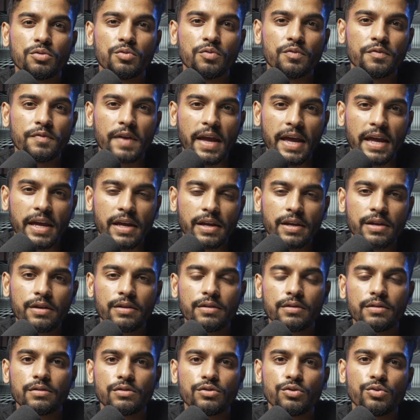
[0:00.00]
too
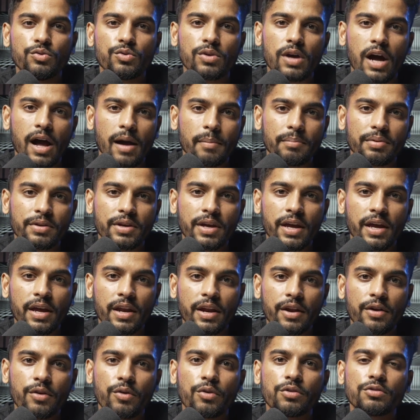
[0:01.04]
vague, too
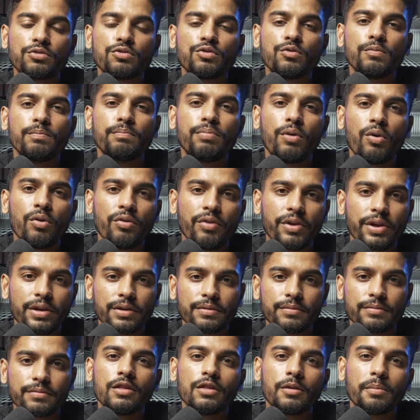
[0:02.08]
complicated, or too
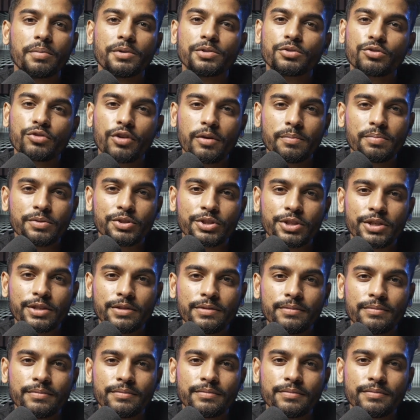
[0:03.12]
boring. The
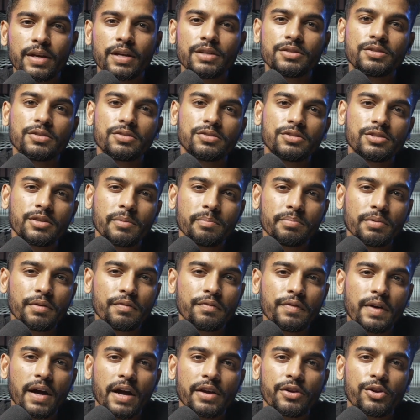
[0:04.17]
prescription is to
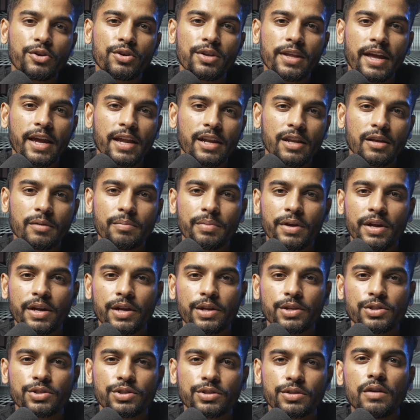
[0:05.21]
simplify your landing
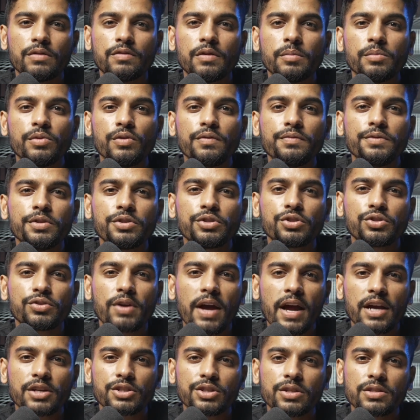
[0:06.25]
page. Remove
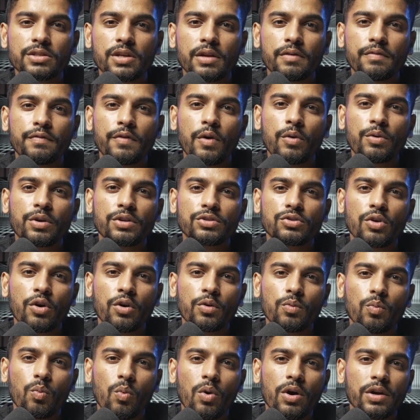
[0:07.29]
distractions and focus
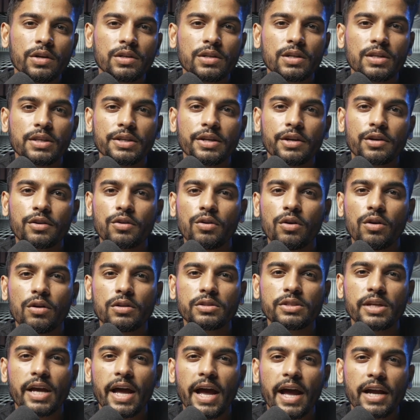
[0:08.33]
on one clear
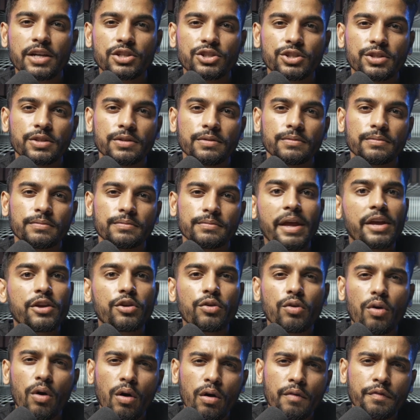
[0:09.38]
call to action.
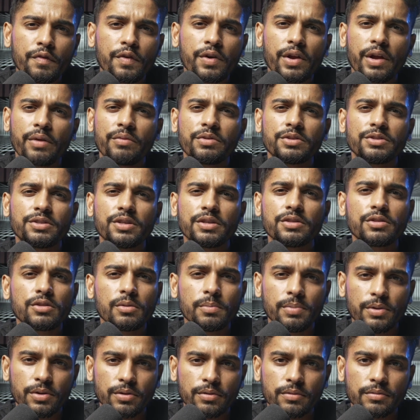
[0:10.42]
Make your offer
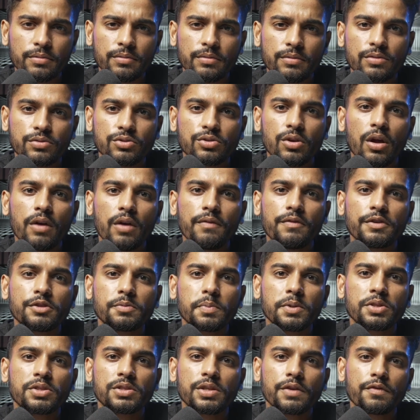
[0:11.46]
irresistible. Solve a
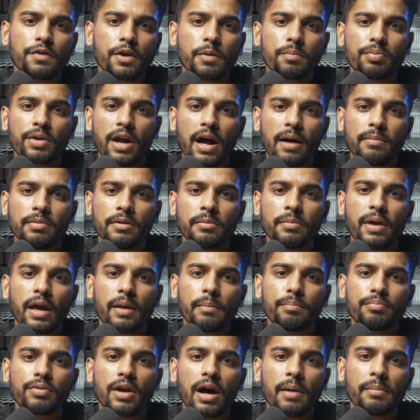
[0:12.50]
specific problem
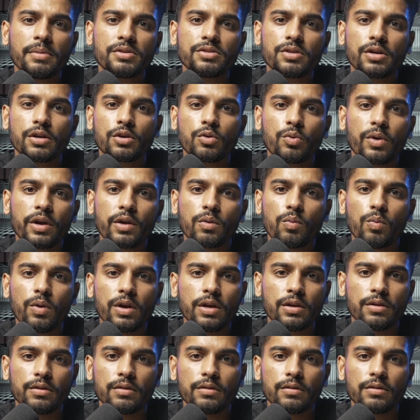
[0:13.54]
and promise a quick
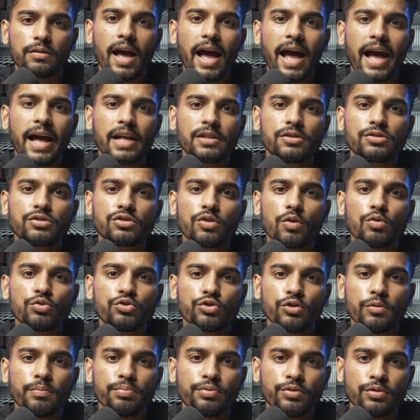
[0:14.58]
win. Add
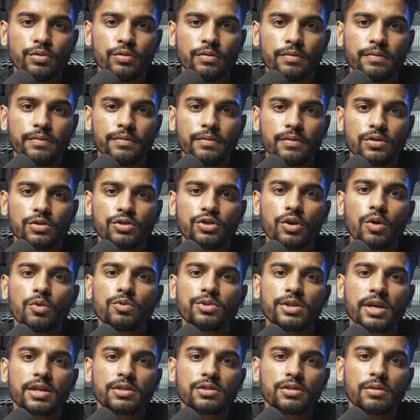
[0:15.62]
social proof. Show
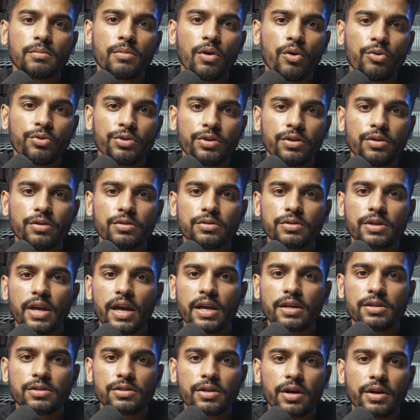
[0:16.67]
testimonials,
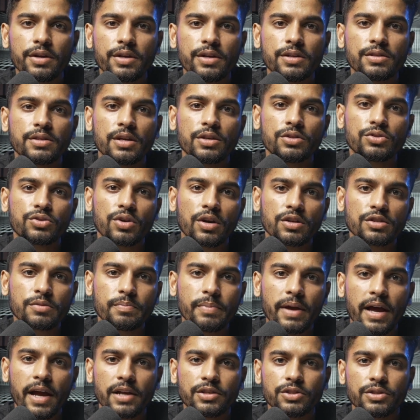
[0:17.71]
case studies, and
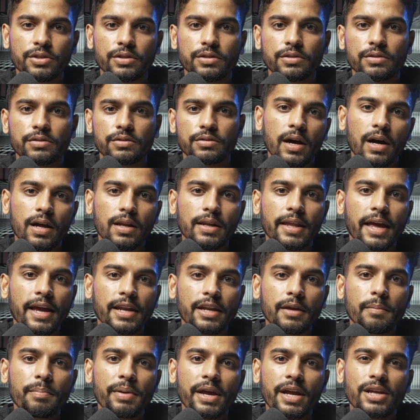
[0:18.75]
trust badges. A
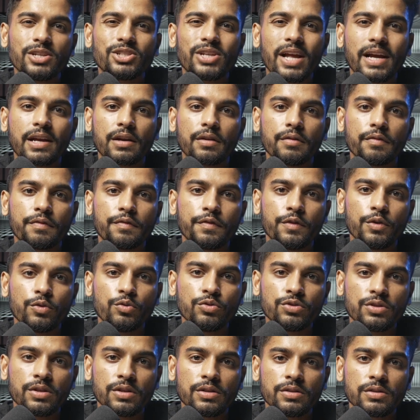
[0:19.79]
landing page that
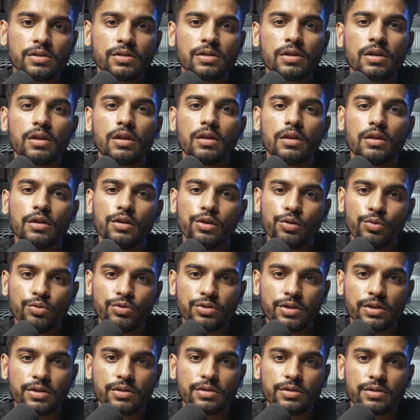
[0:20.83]
confuses
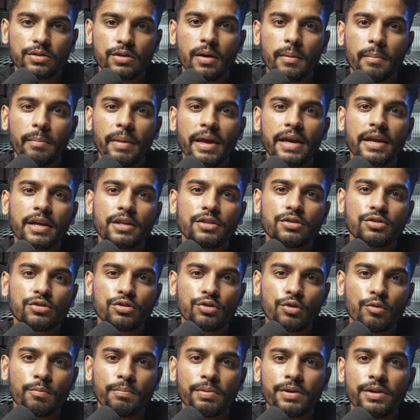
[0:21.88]
loses. Make it
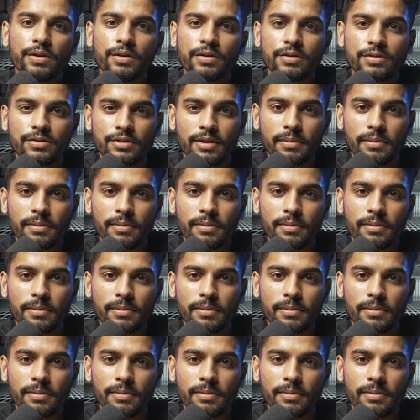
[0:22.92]
stupid